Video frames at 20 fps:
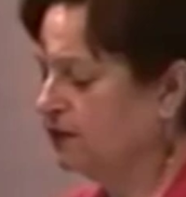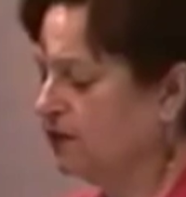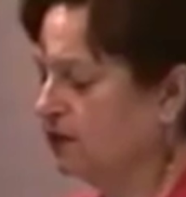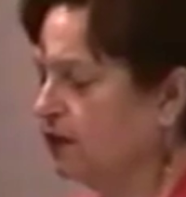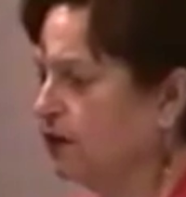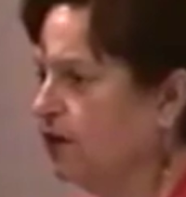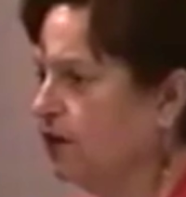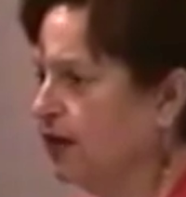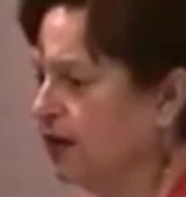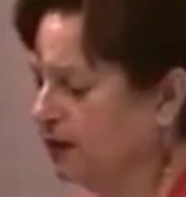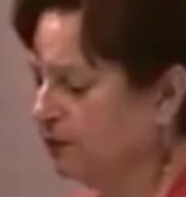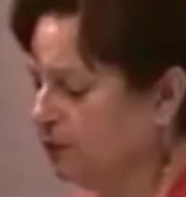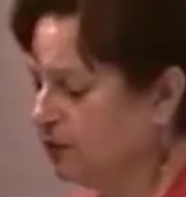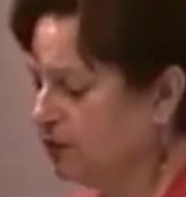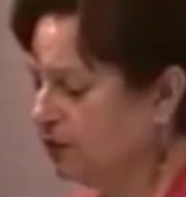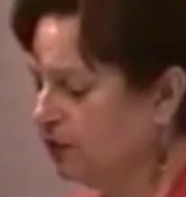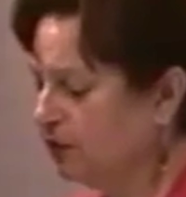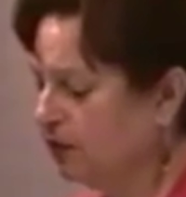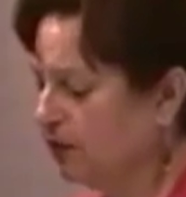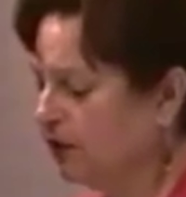and collect
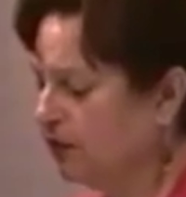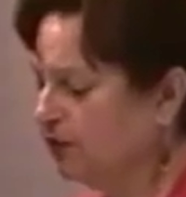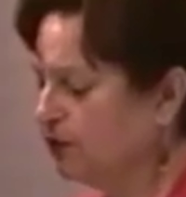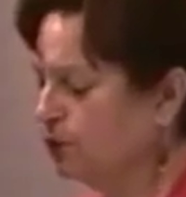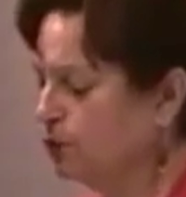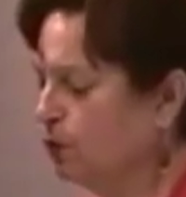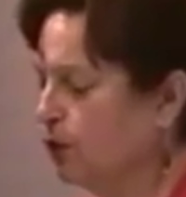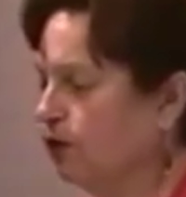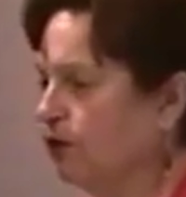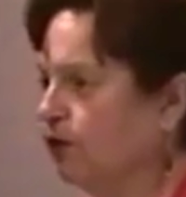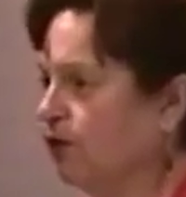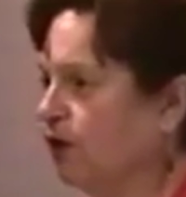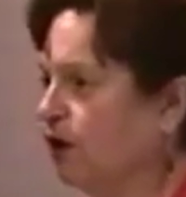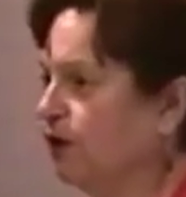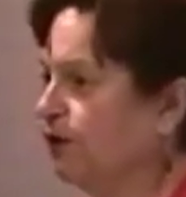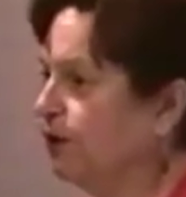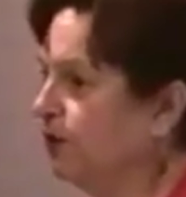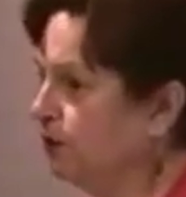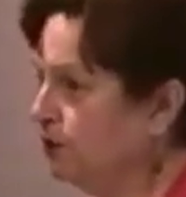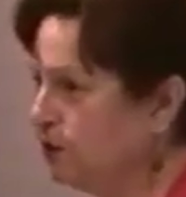materials where there are
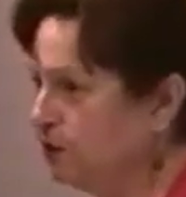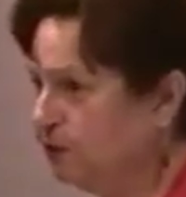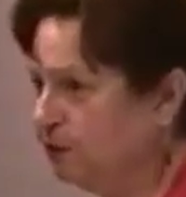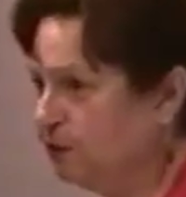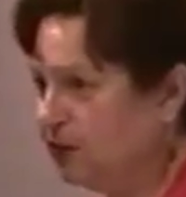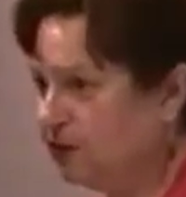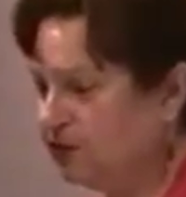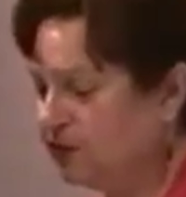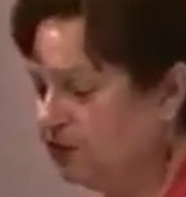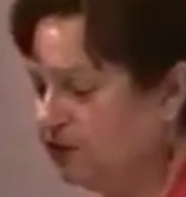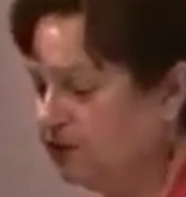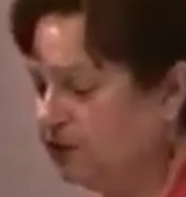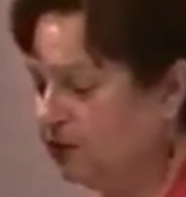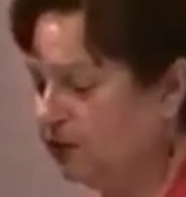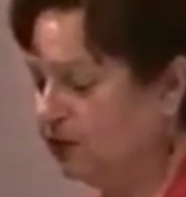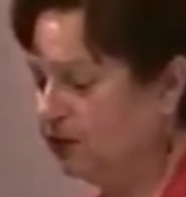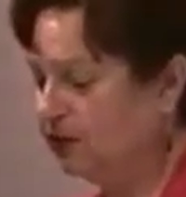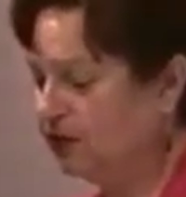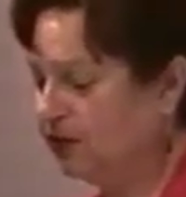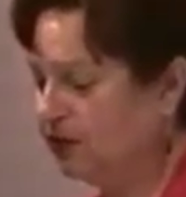no species to
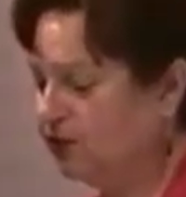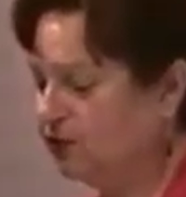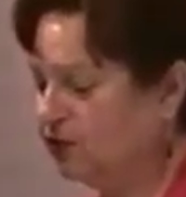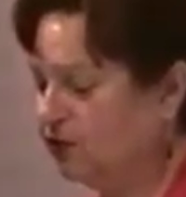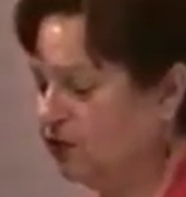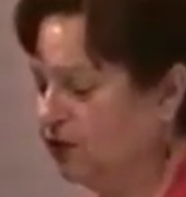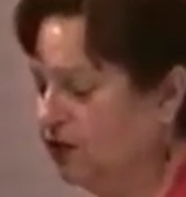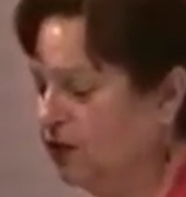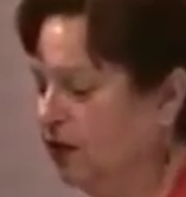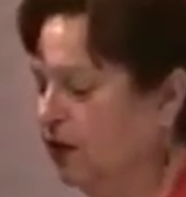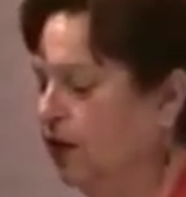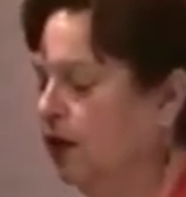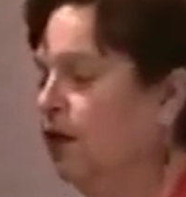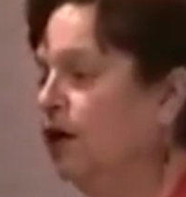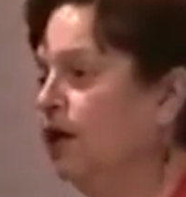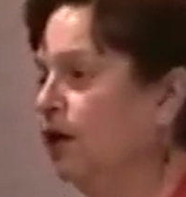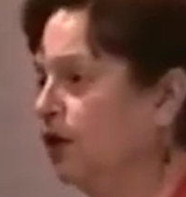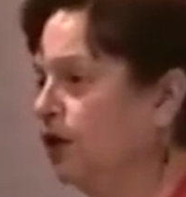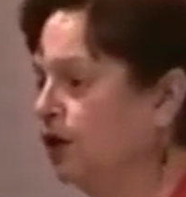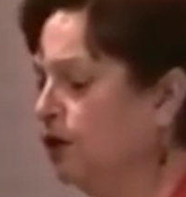endanger,
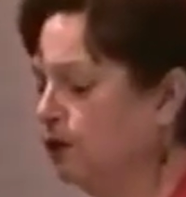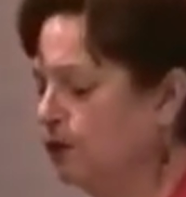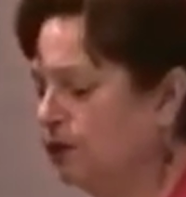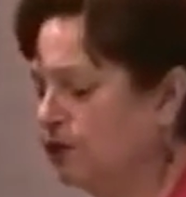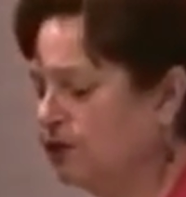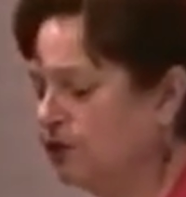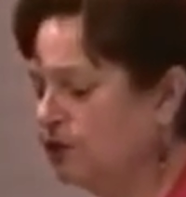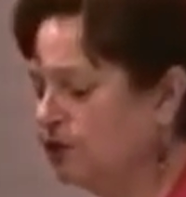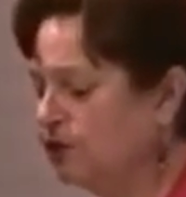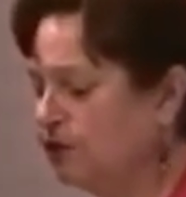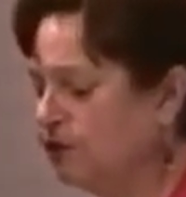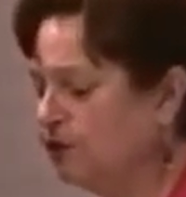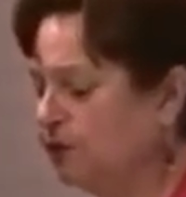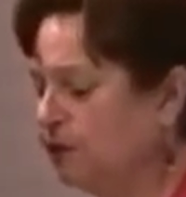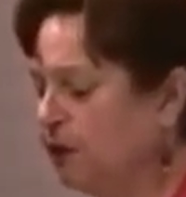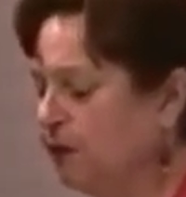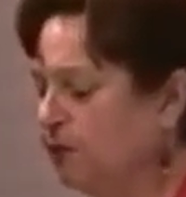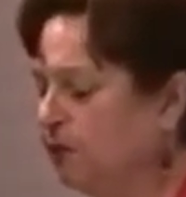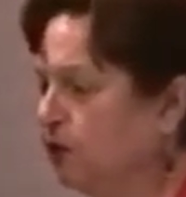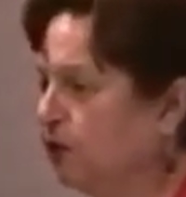no indigenous
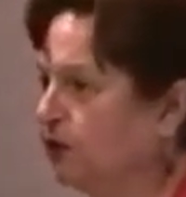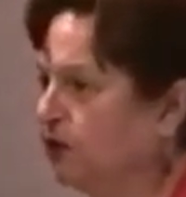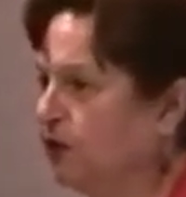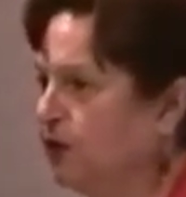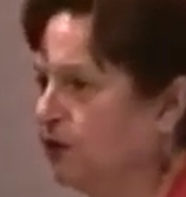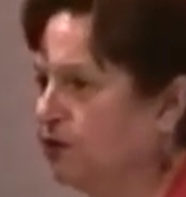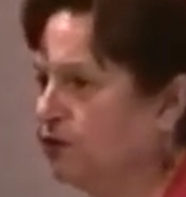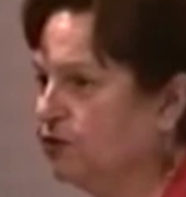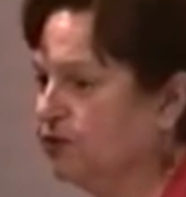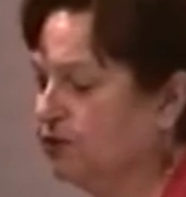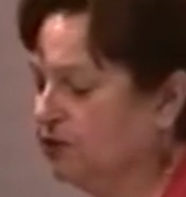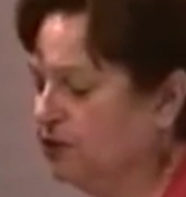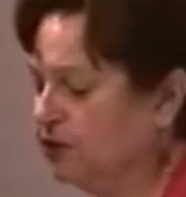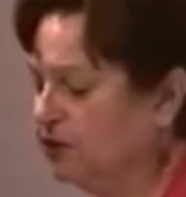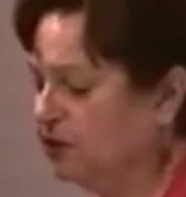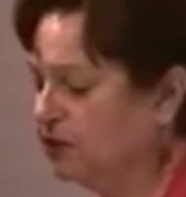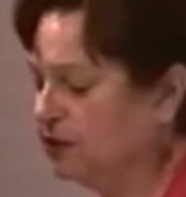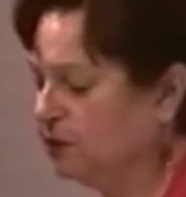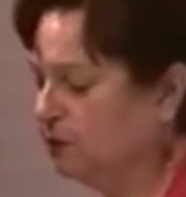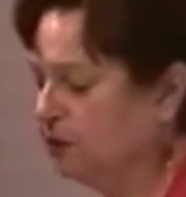people and cultures to
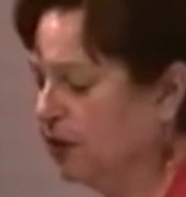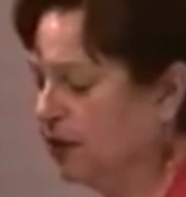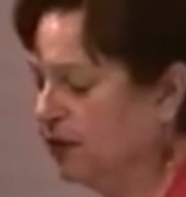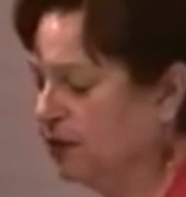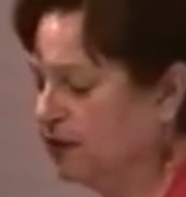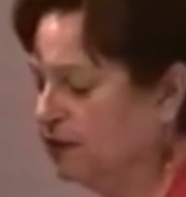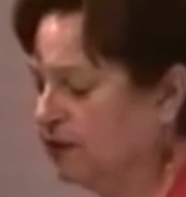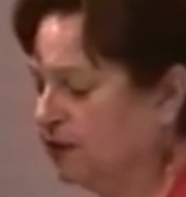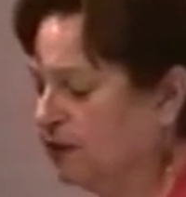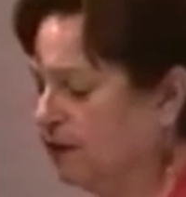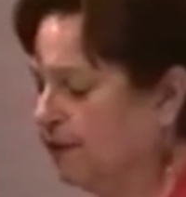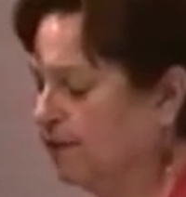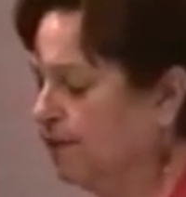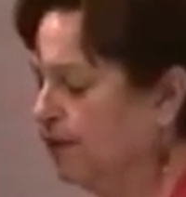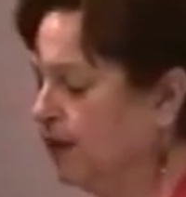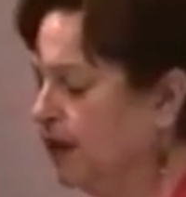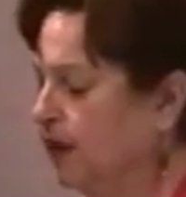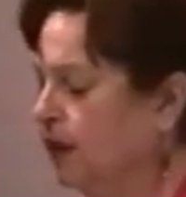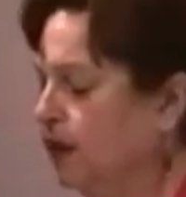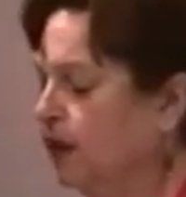displace
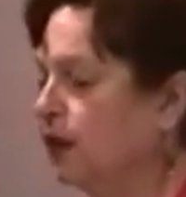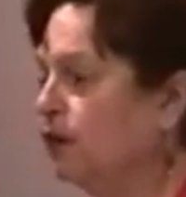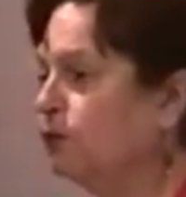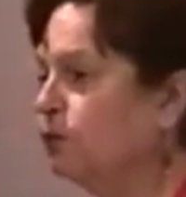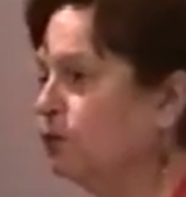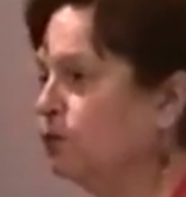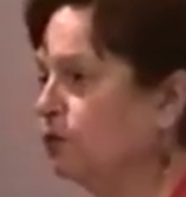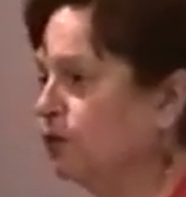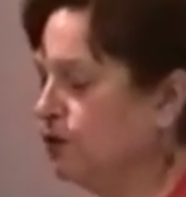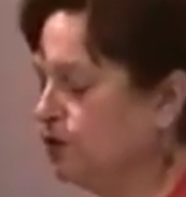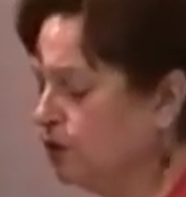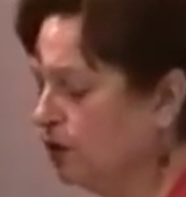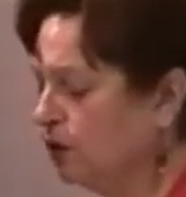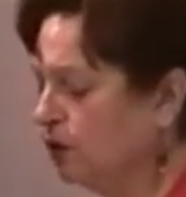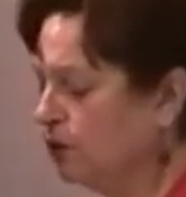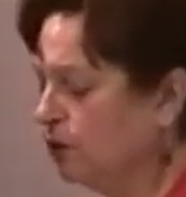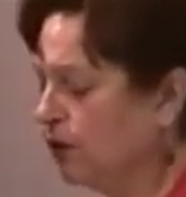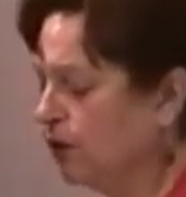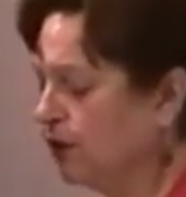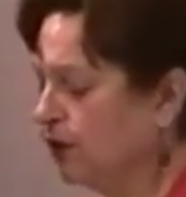it will
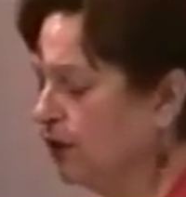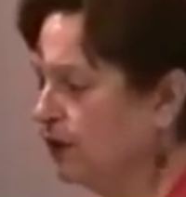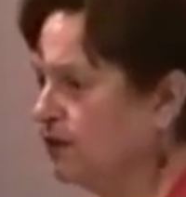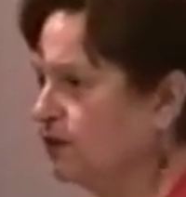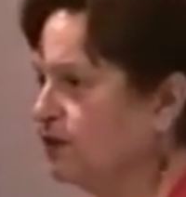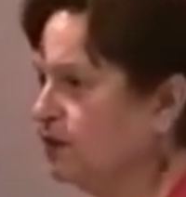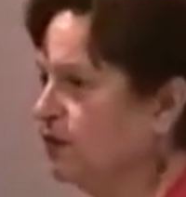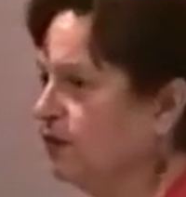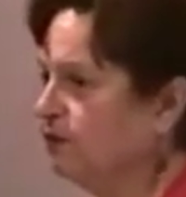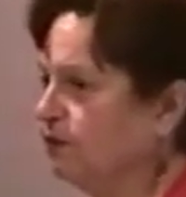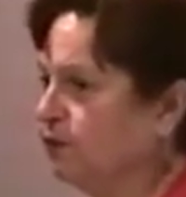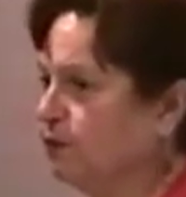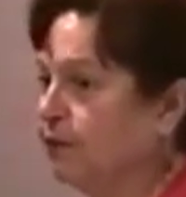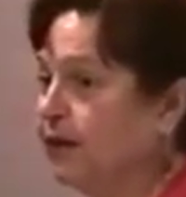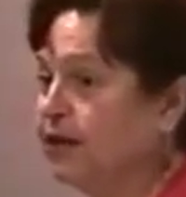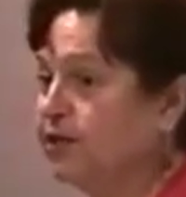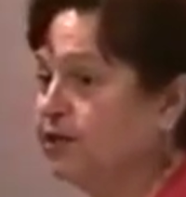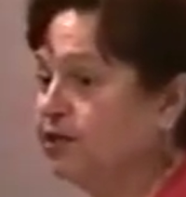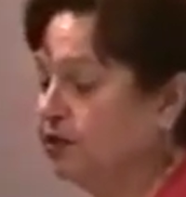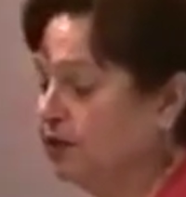return with things and
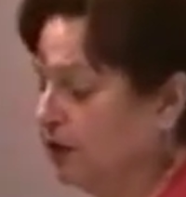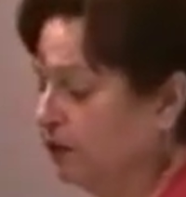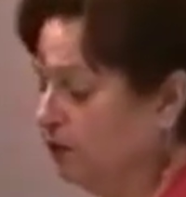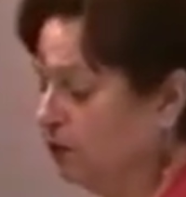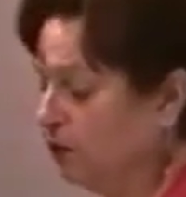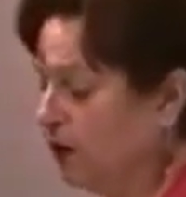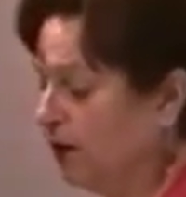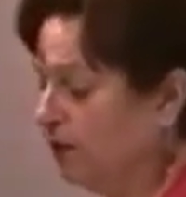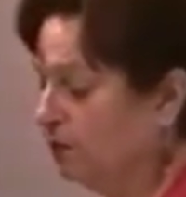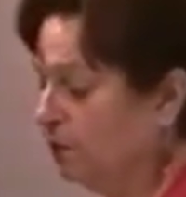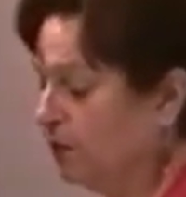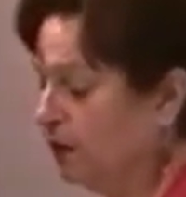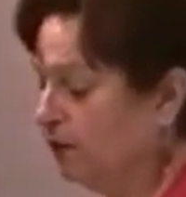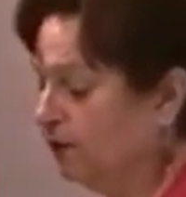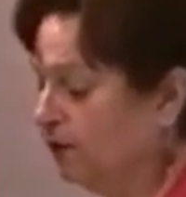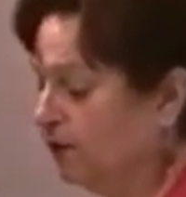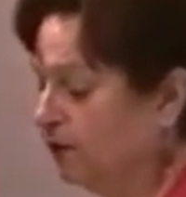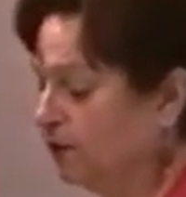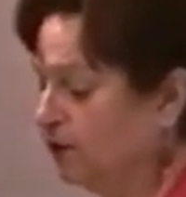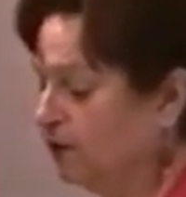information of great
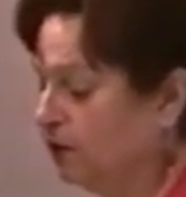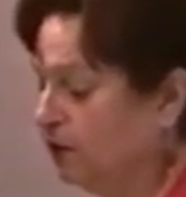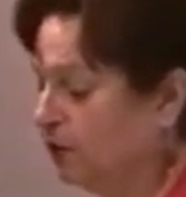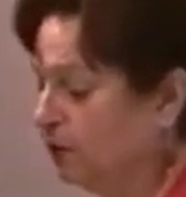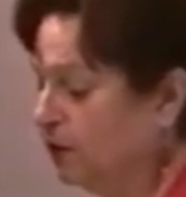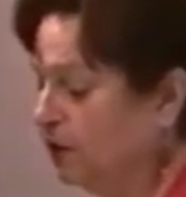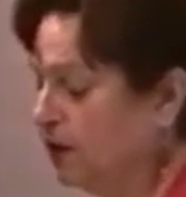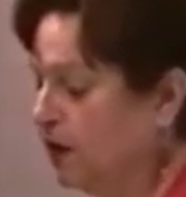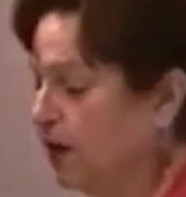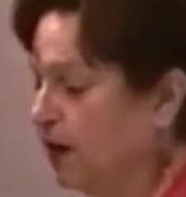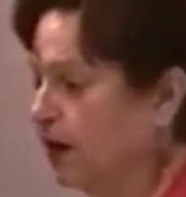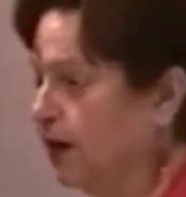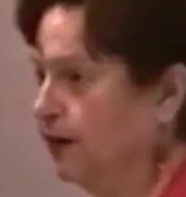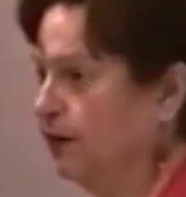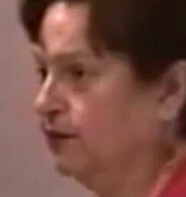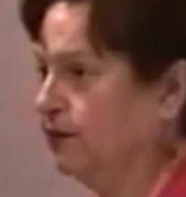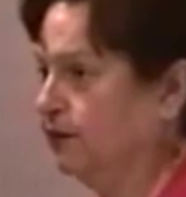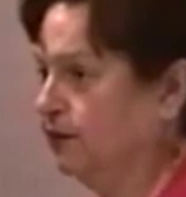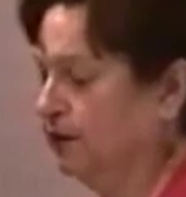benefit to humankind.